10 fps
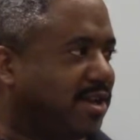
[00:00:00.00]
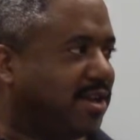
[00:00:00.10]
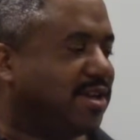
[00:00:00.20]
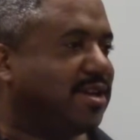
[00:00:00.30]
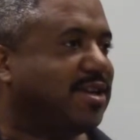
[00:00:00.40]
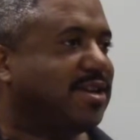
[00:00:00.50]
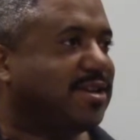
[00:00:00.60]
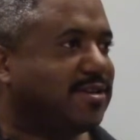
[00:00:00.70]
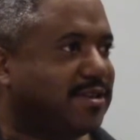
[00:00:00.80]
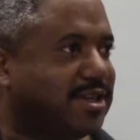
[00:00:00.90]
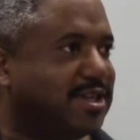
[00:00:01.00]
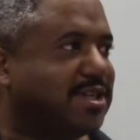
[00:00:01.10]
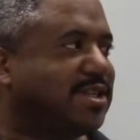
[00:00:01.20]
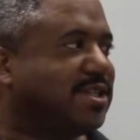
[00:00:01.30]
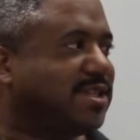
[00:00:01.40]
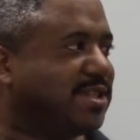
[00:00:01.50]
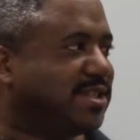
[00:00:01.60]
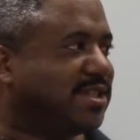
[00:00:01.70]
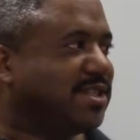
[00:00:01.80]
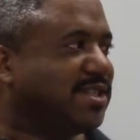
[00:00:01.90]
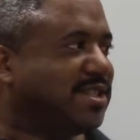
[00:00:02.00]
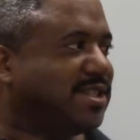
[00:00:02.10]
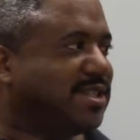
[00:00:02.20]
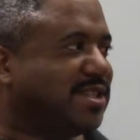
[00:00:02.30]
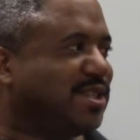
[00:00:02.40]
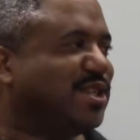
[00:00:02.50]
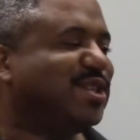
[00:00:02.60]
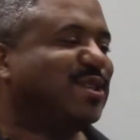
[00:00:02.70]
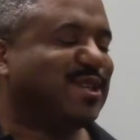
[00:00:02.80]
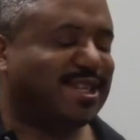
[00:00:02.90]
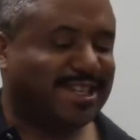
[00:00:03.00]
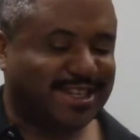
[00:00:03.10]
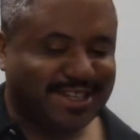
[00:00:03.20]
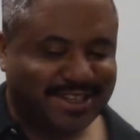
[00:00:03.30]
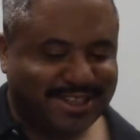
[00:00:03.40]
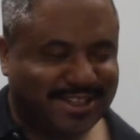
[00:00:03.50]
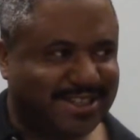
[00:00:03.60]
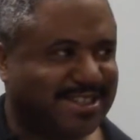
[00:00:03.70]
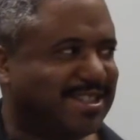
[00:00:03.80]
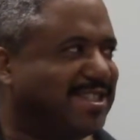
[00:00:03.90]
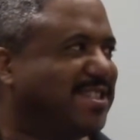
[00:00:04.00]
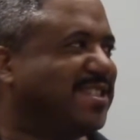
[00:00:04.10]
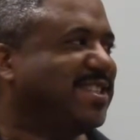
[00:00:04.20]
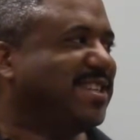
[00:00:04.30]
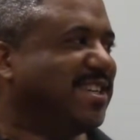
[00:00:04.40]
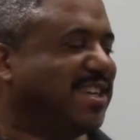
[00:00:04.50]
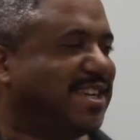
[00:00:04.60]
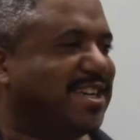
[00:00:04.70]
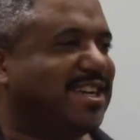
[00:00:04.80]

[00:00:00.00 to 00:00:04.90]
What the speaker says: but Jesus kind of is. It's like the same kind of thing, but not. But